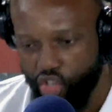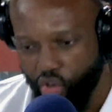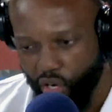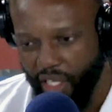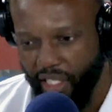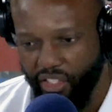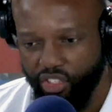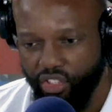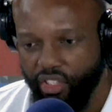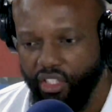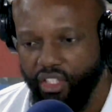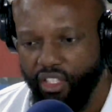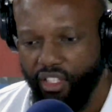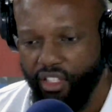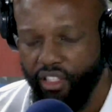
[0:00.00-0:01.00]
knowledge
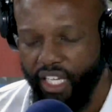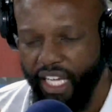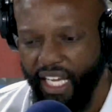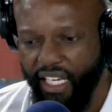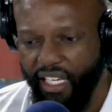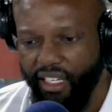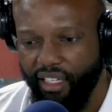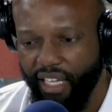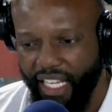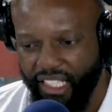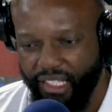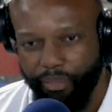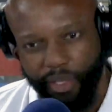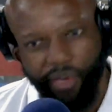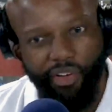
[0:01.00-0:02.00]
and
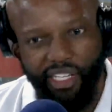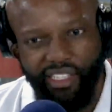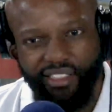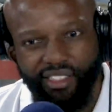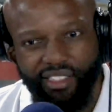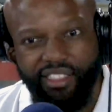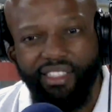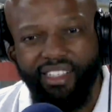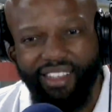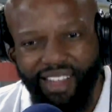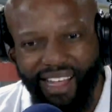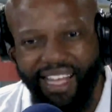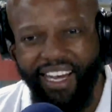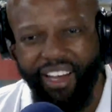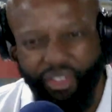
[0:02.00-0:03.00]
experience
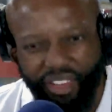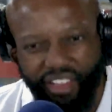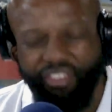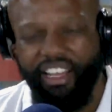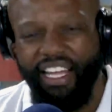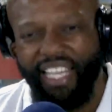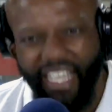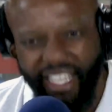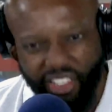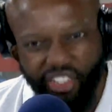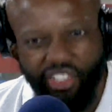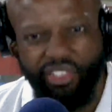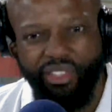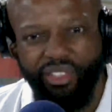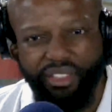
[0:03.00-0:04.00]
around the
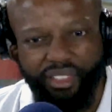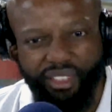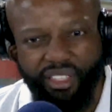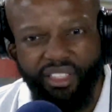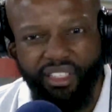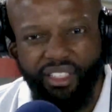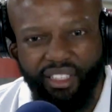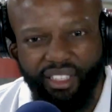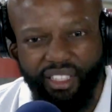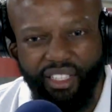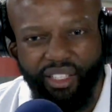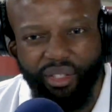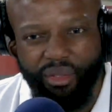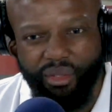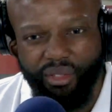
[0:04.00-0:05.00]
financial,
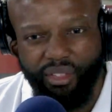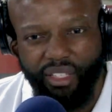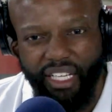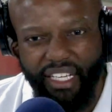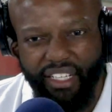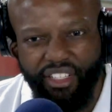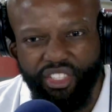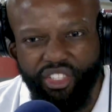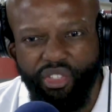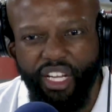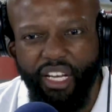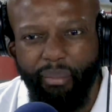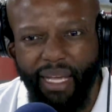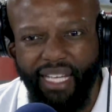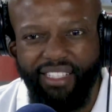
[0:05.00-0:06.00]
industry
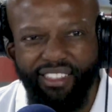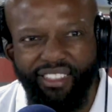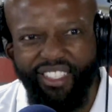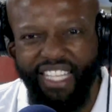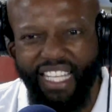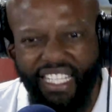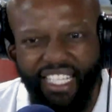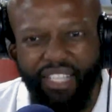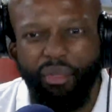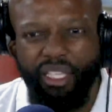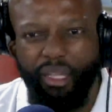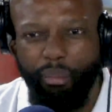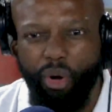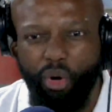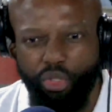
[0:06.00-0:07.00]
and matters? Because they're dealing
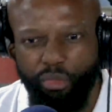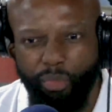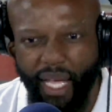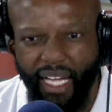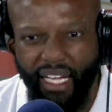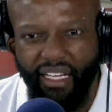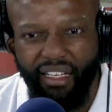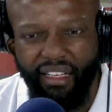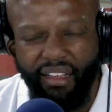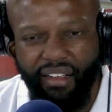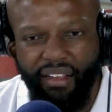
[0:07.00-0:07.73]
with the Postbank.